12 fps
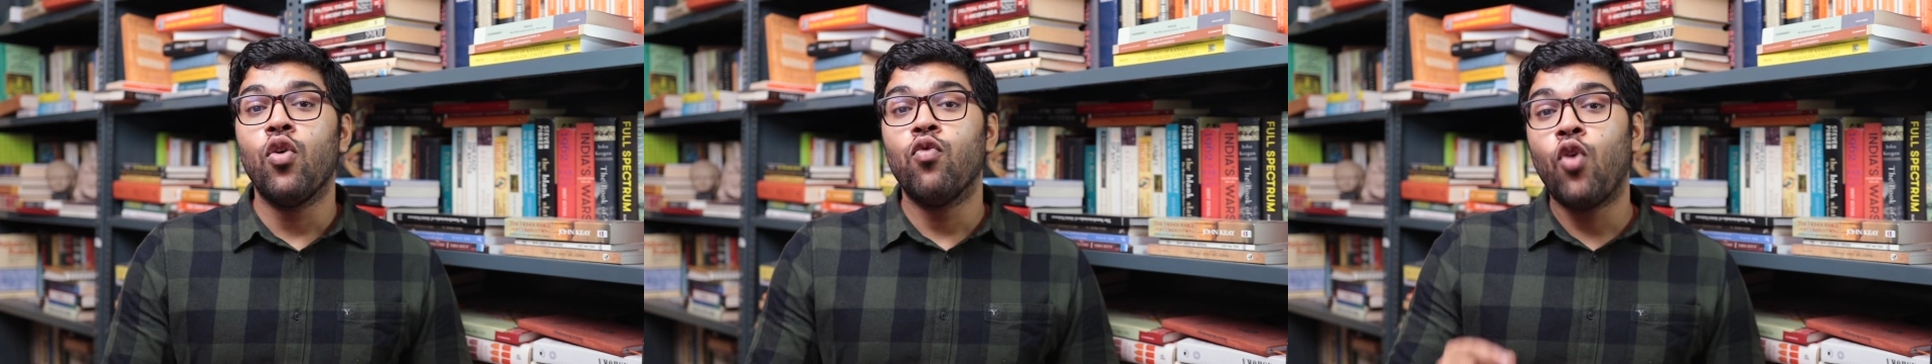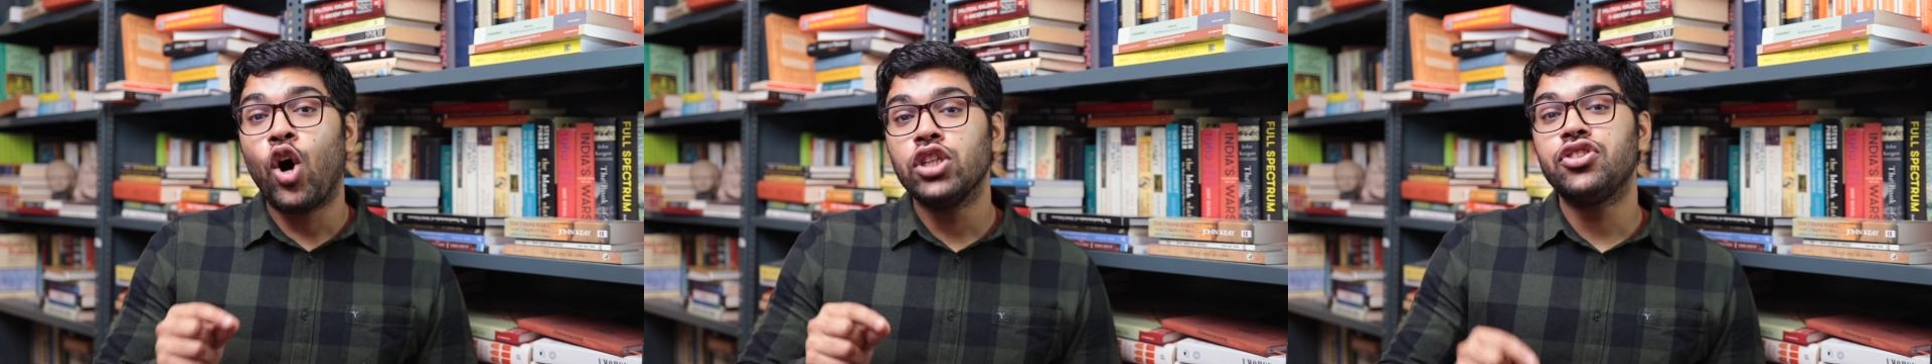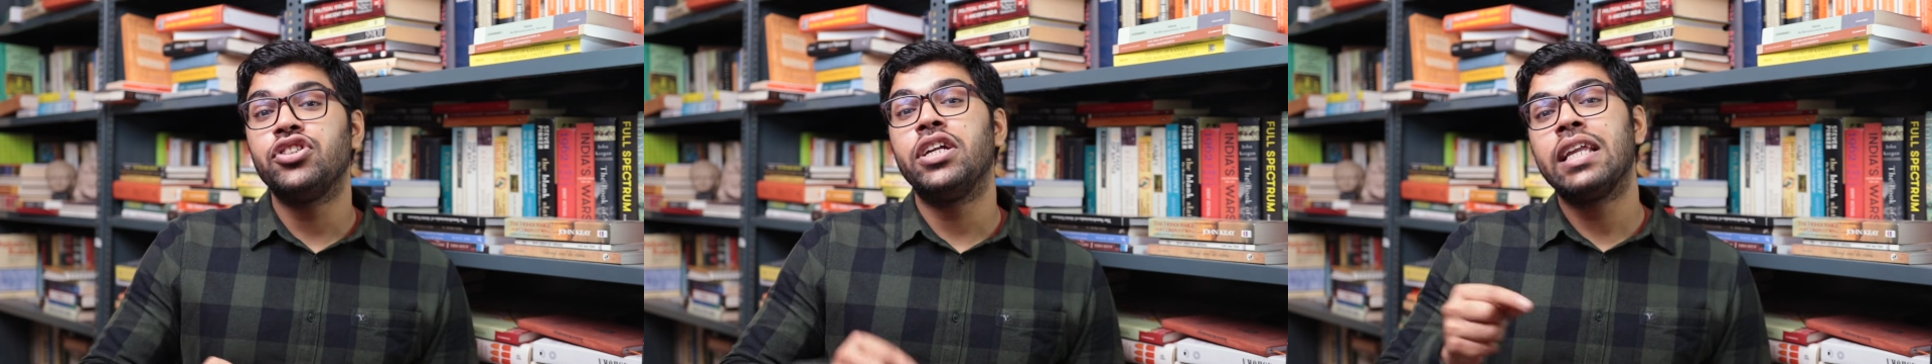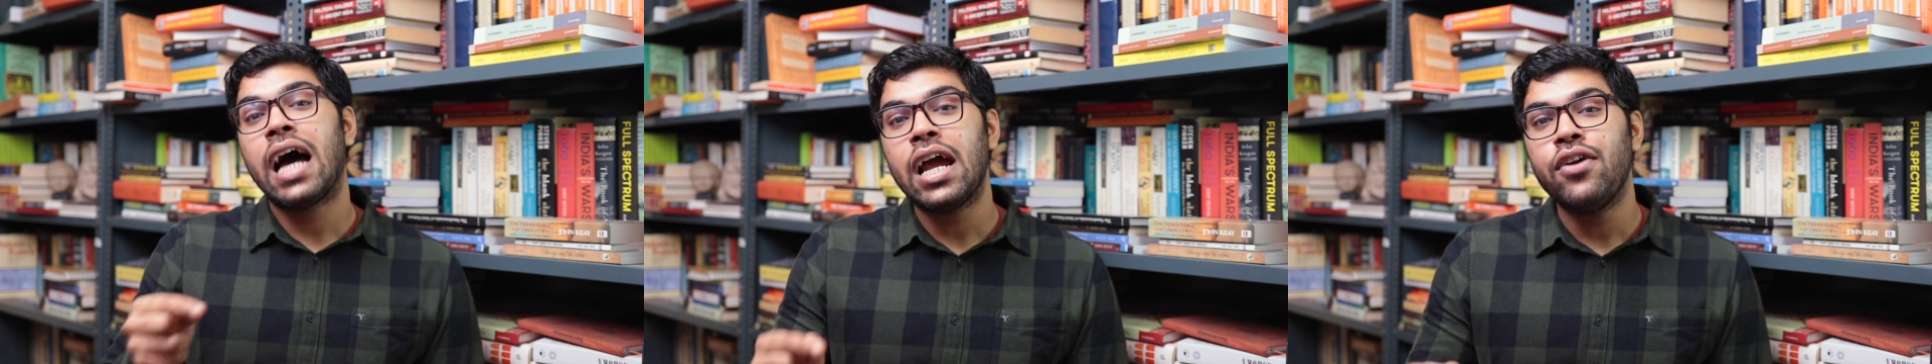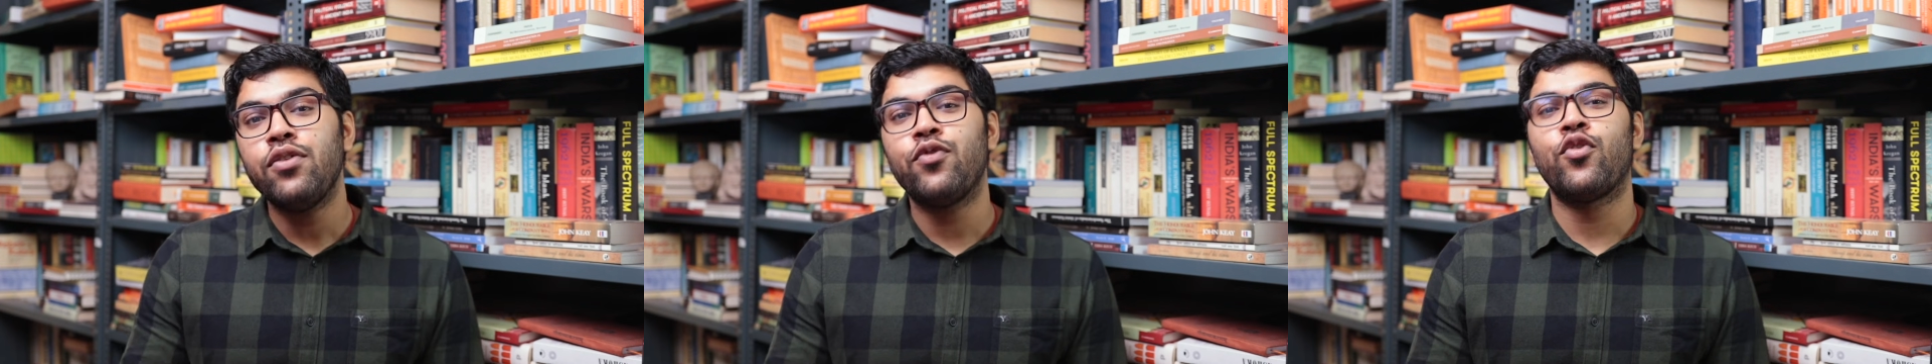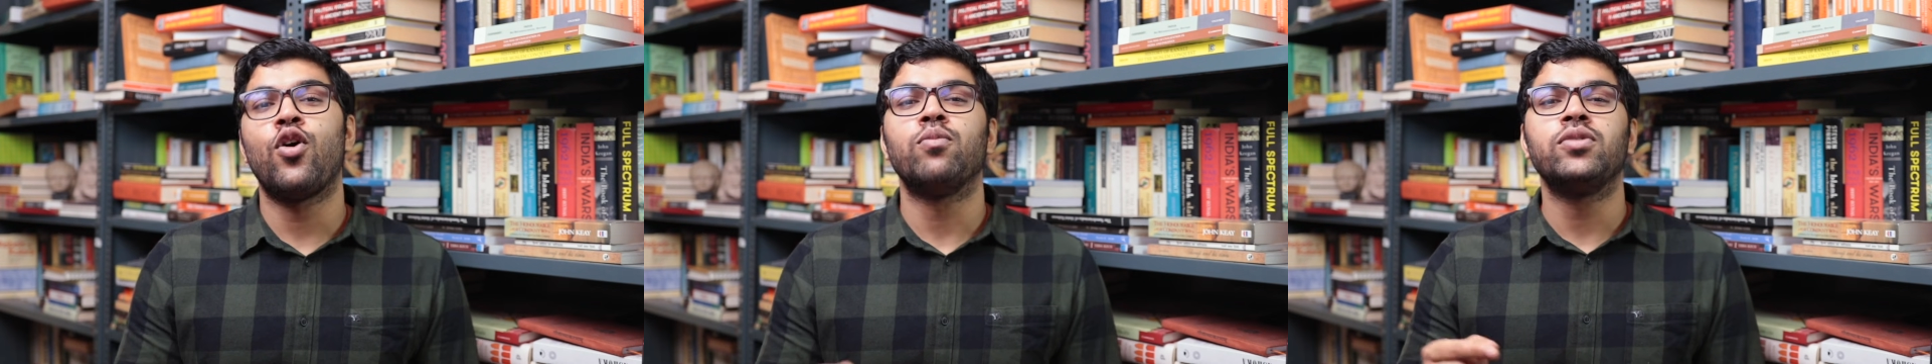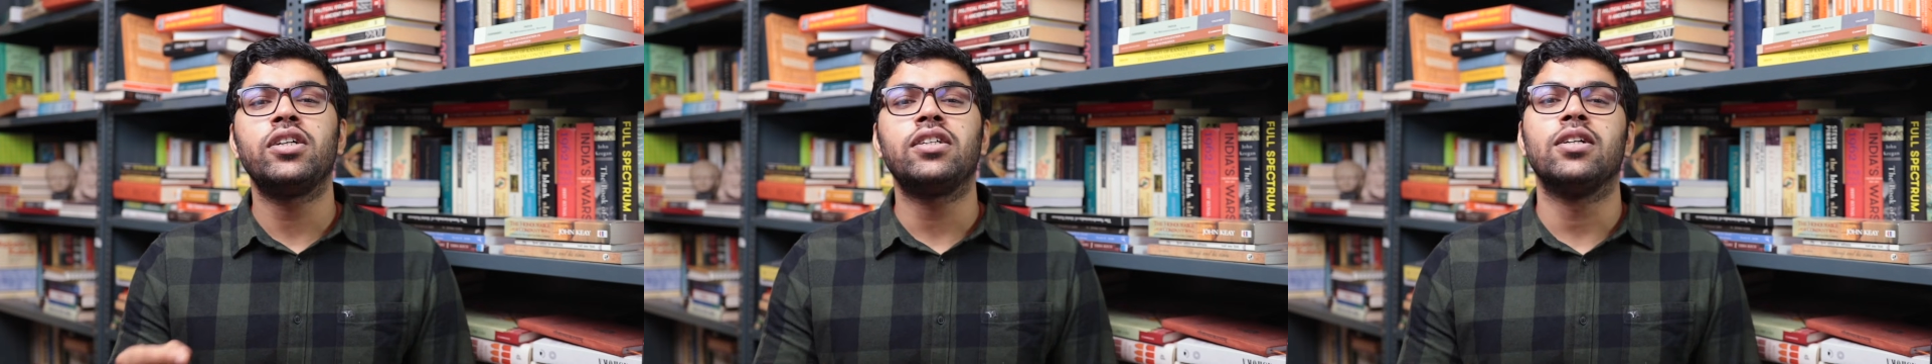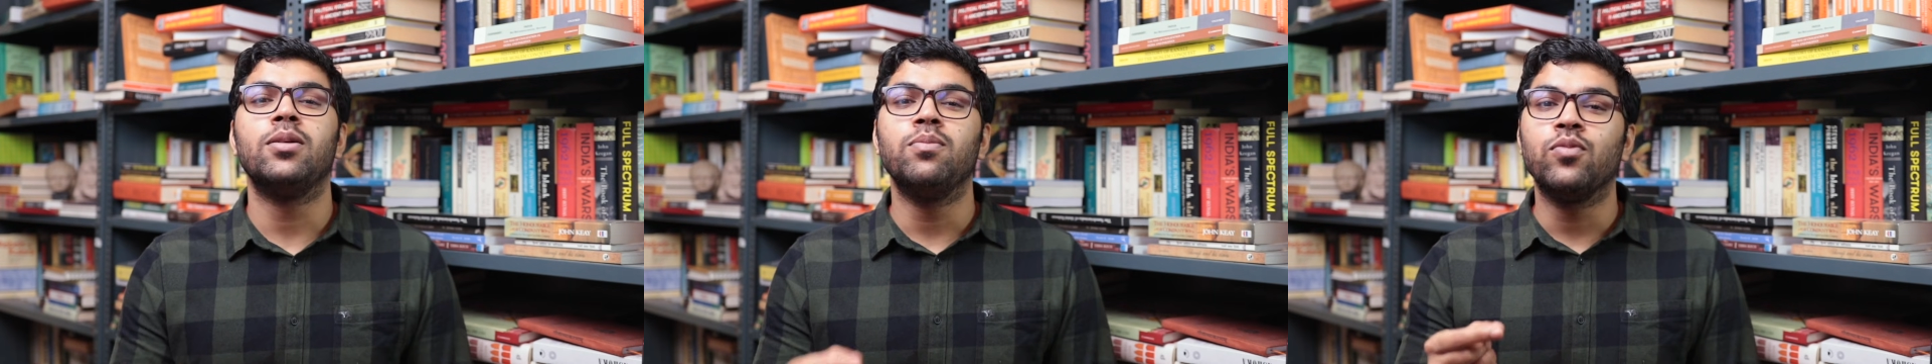was derived from the
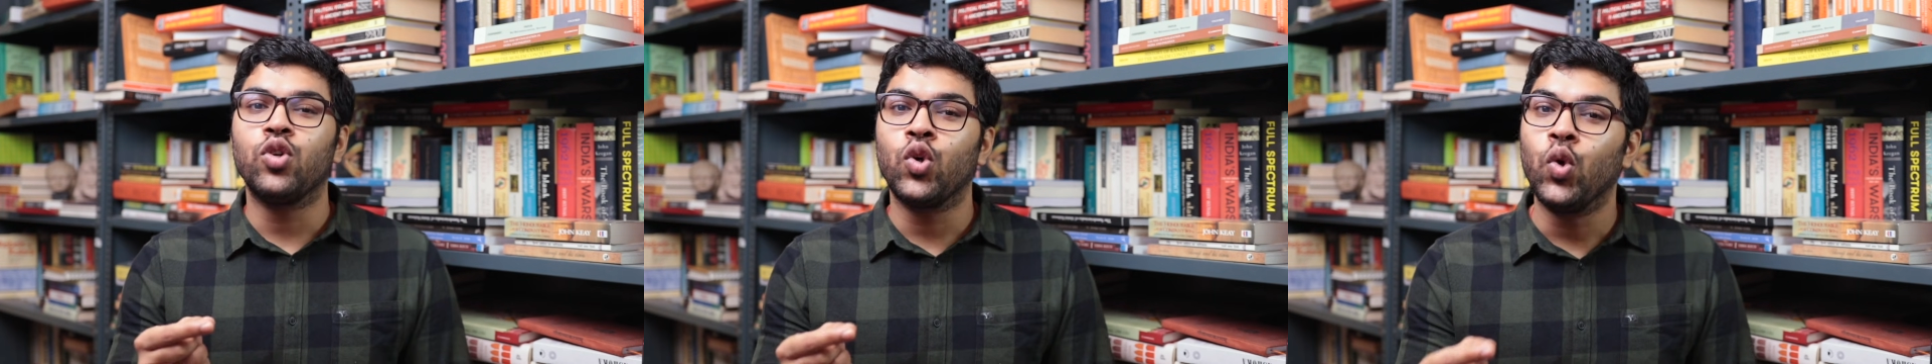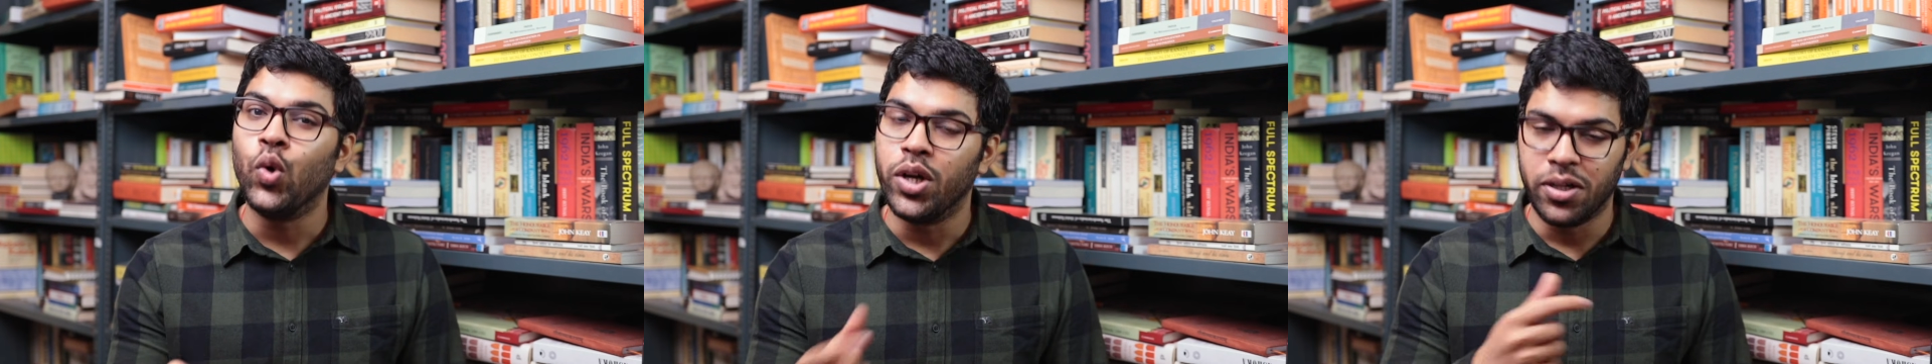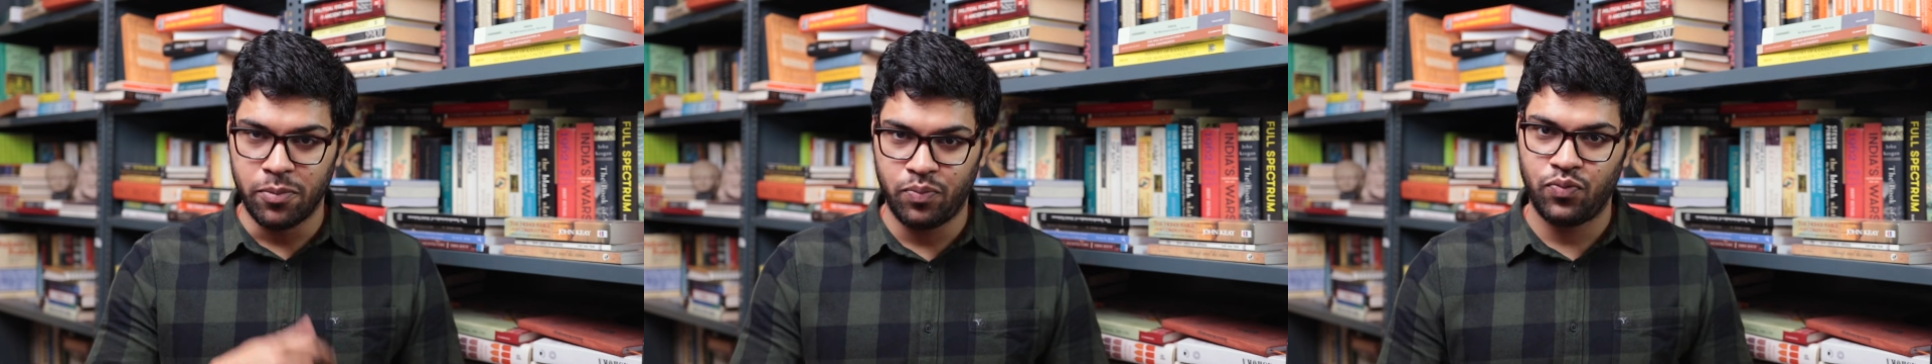term gud.